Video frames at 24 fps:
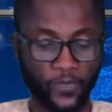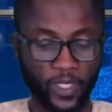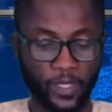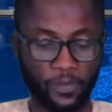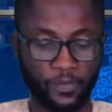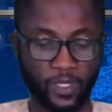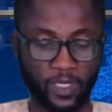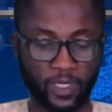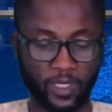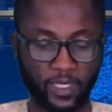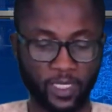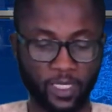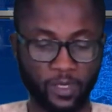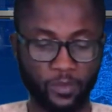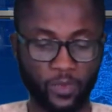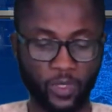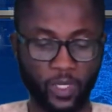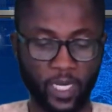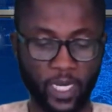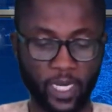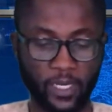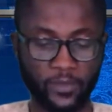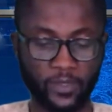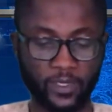President
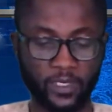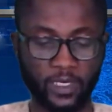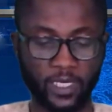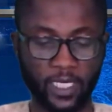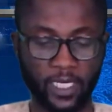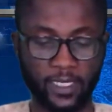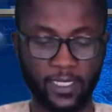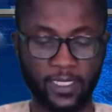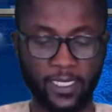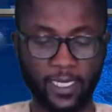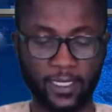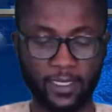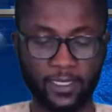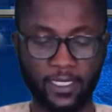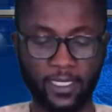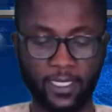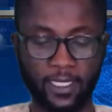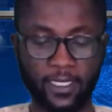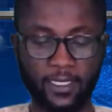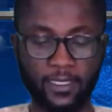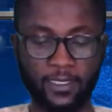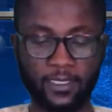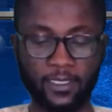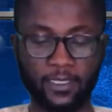Buhari said that
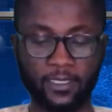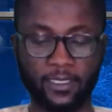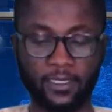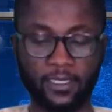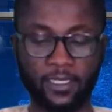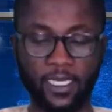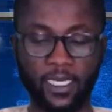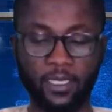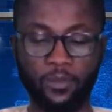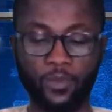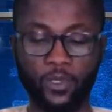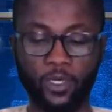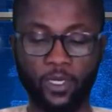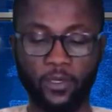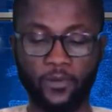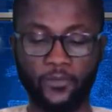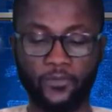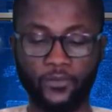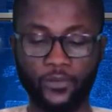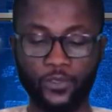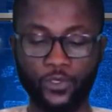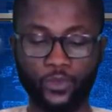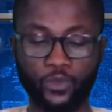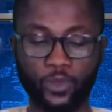killings in the name
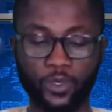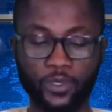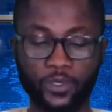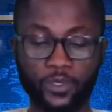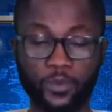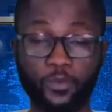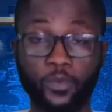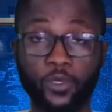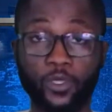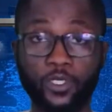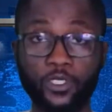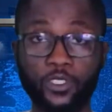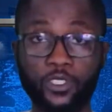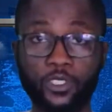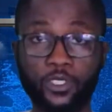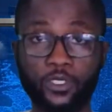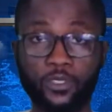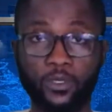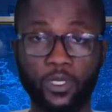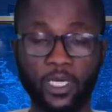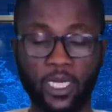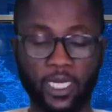of rituals, political